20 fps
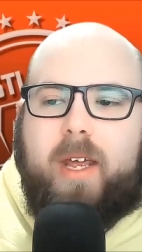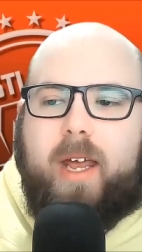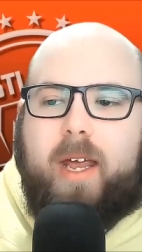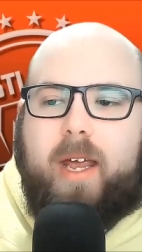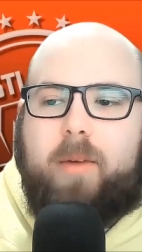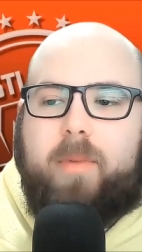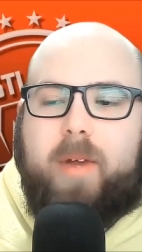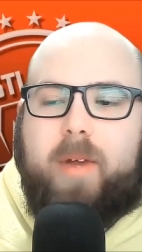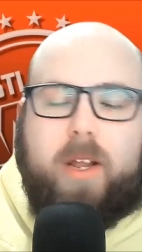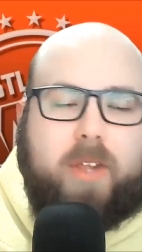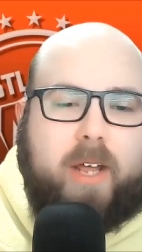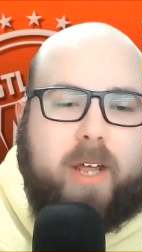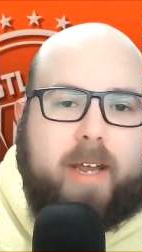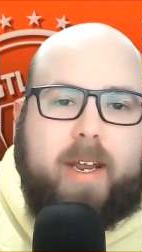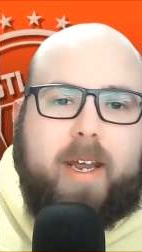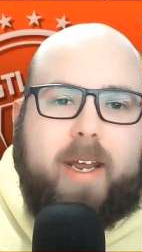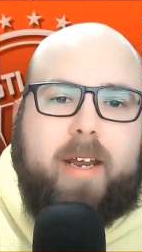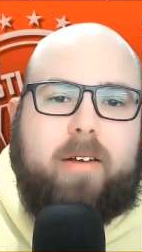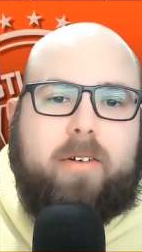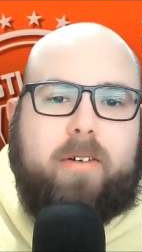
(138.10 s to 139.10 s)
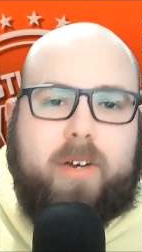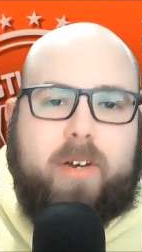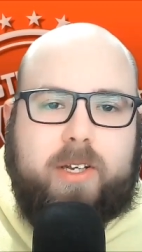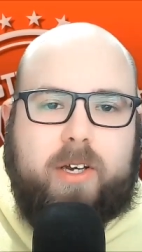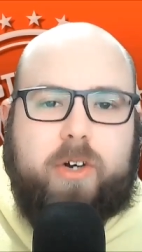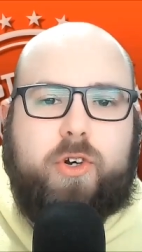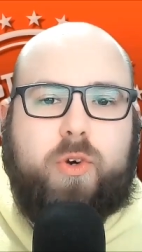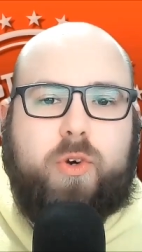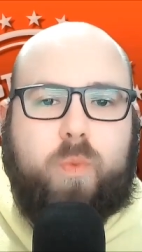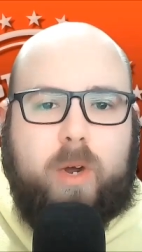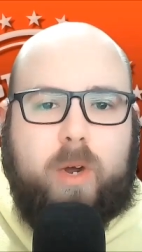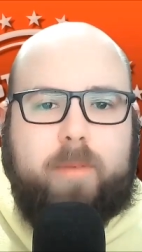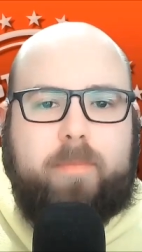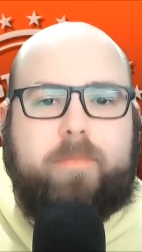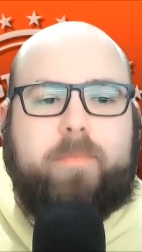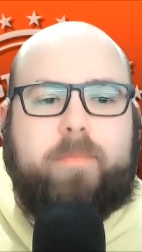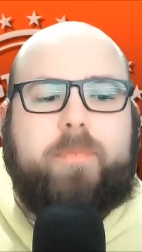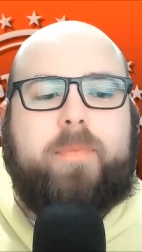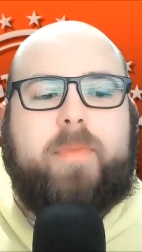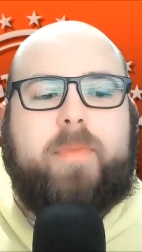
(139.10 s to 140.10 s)
um, and that night Chris Archer won,
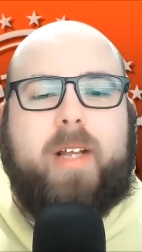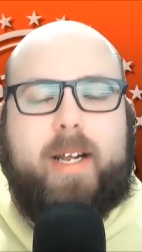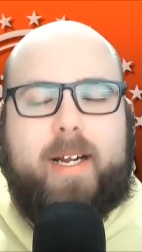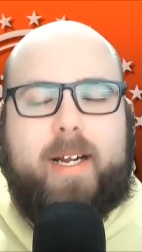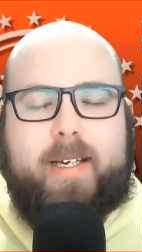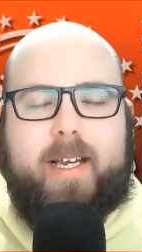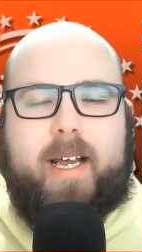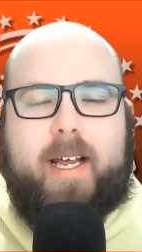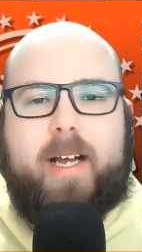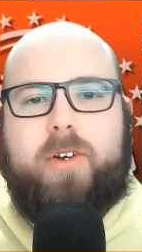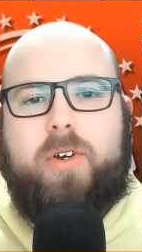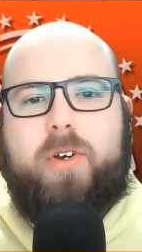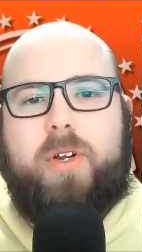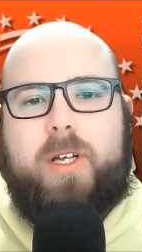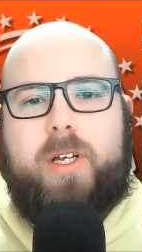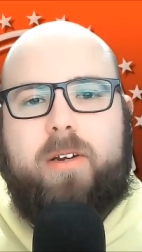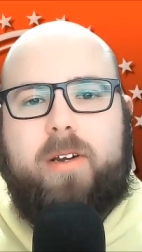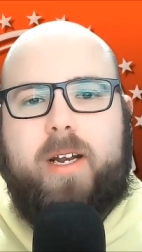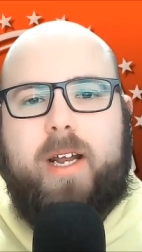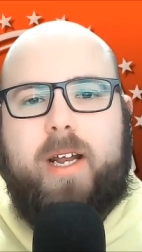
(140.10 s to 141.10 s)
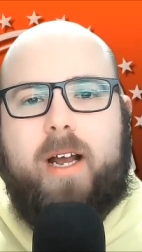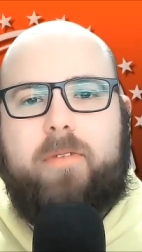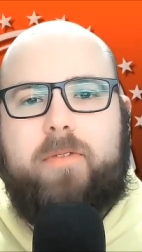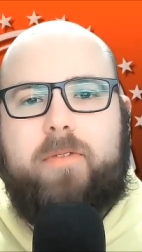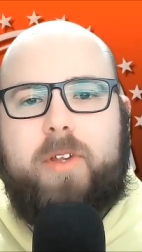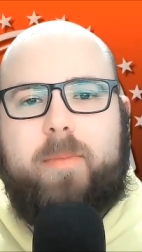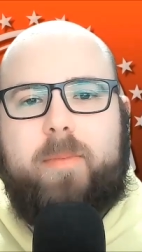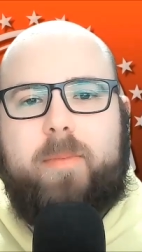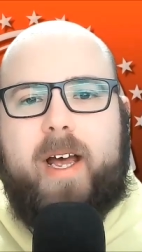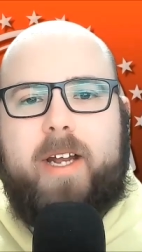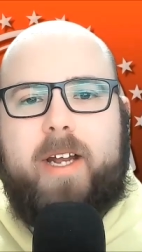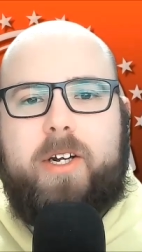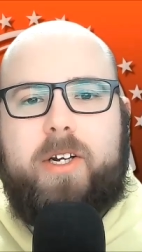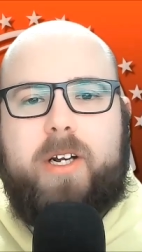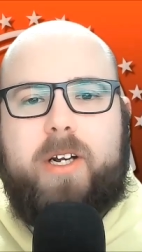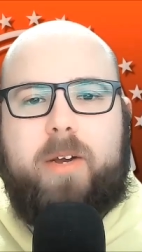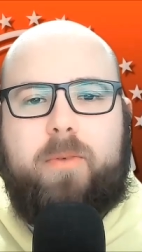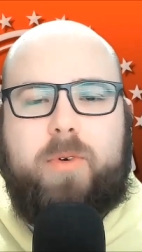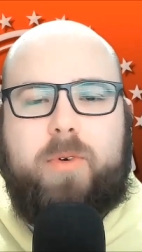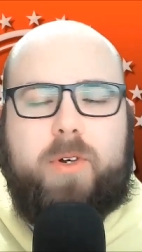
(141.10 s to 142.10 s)
attacked Ollie Green after the
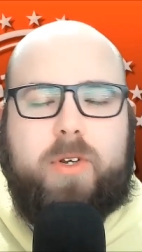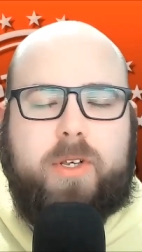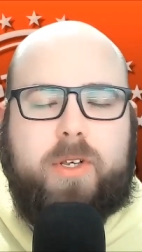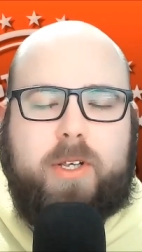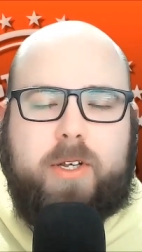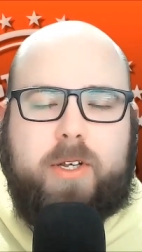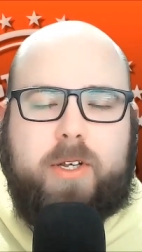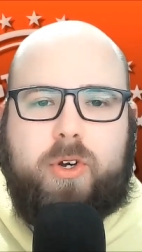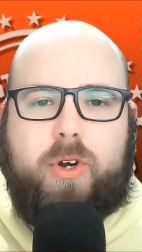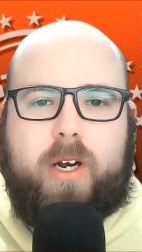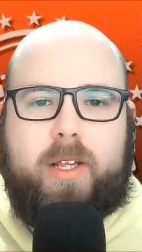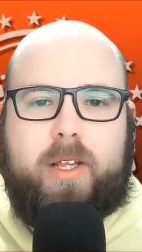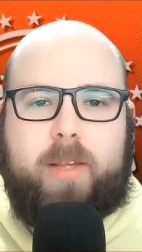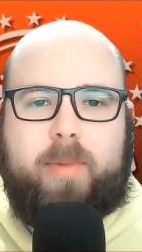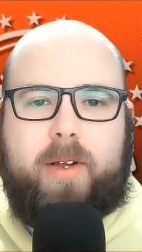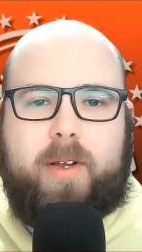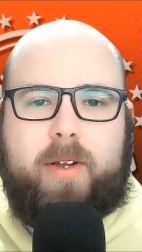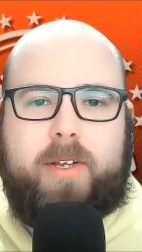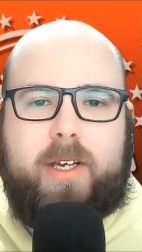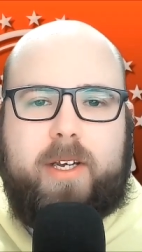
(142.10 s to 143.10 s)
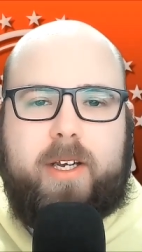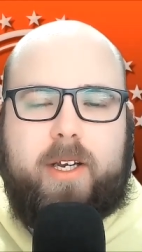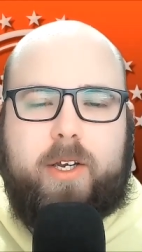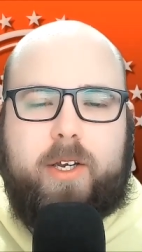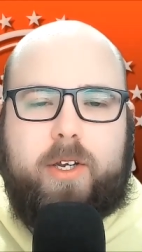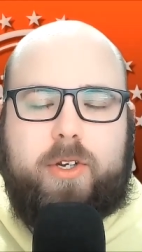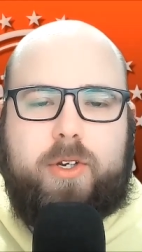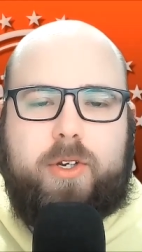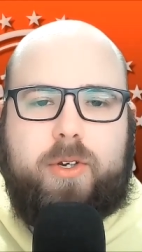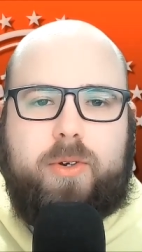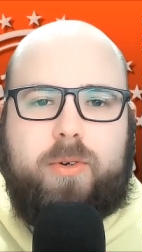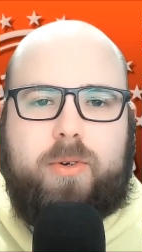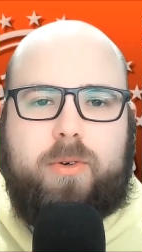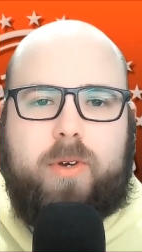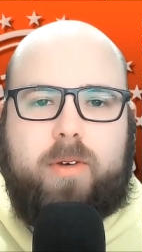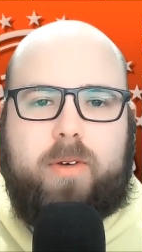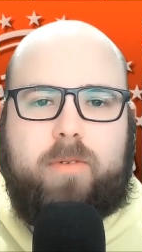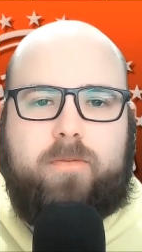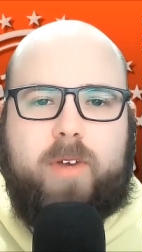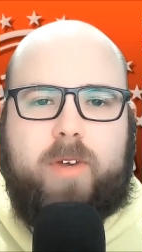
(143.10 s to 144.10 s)
match, uh, which was during the build
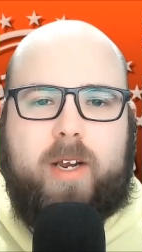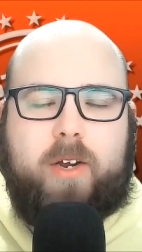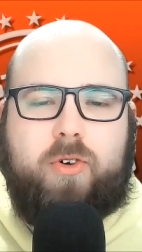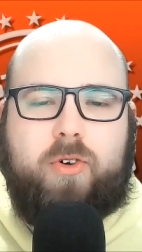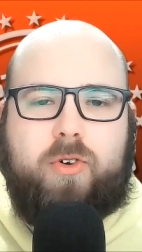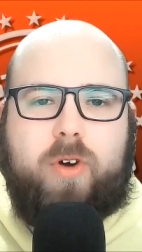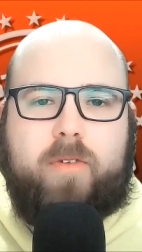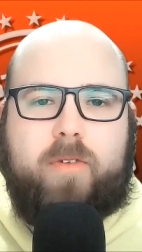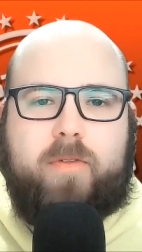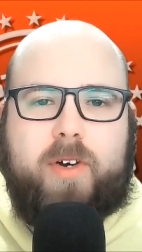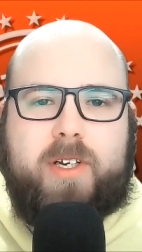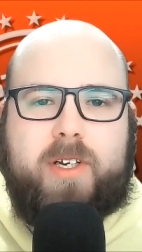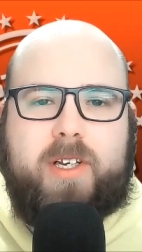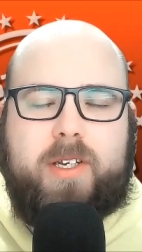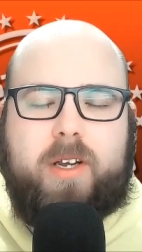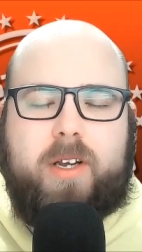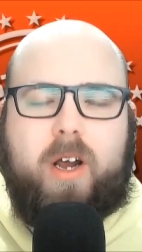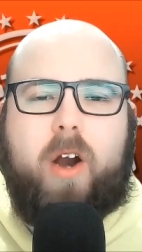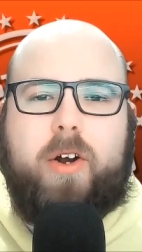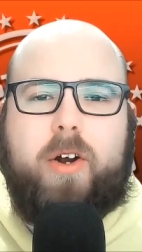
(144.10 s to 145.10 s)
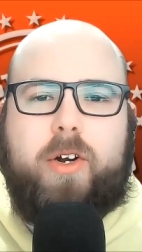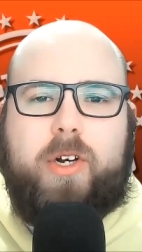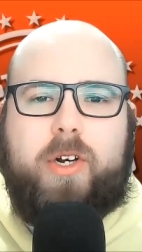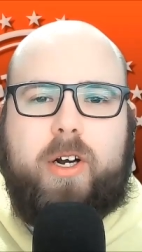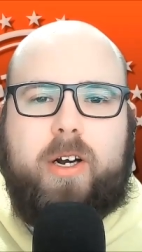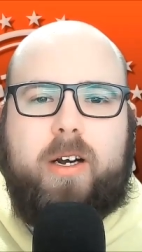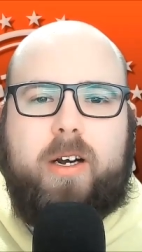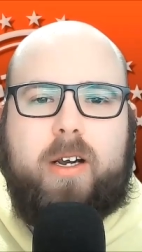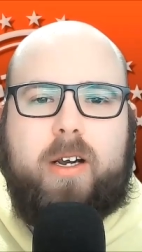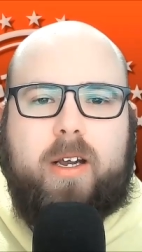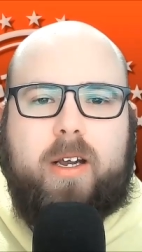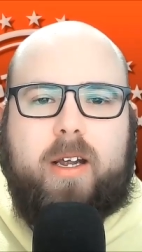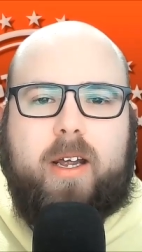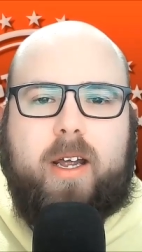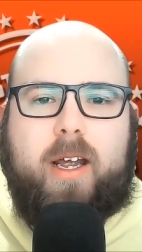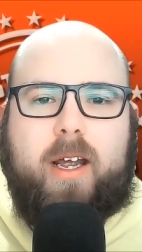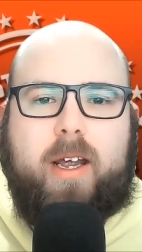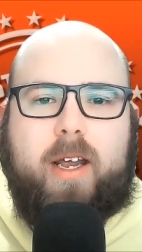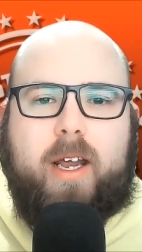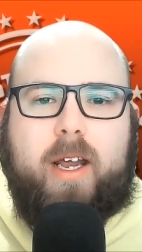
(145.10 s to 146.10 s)
to Vago versus Archer
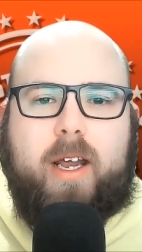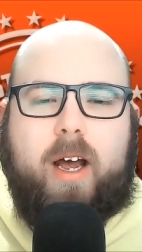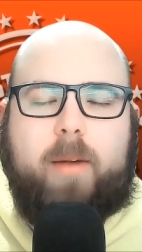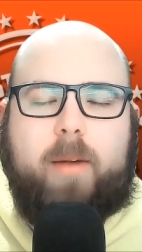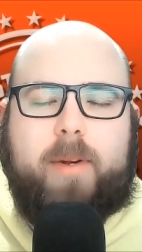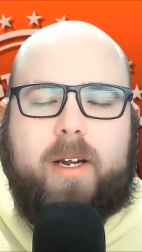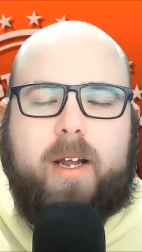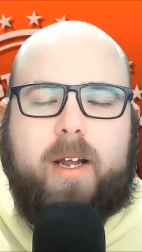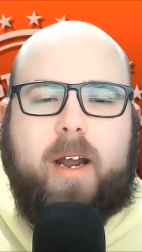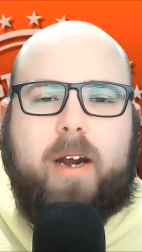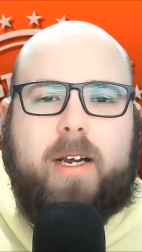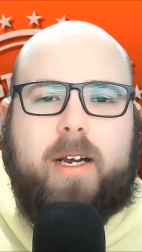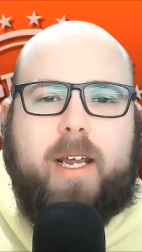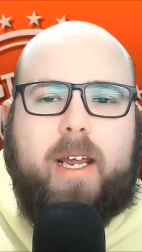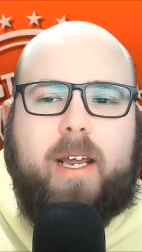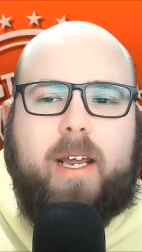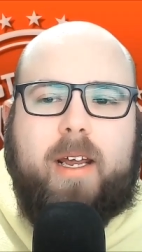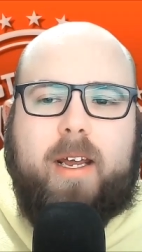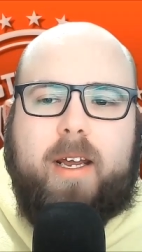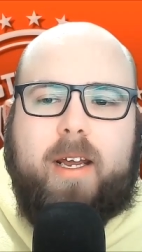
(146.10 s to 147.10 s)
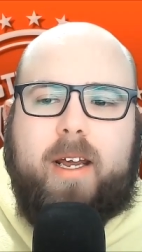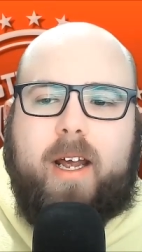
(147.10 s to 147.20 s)
at Anarchy.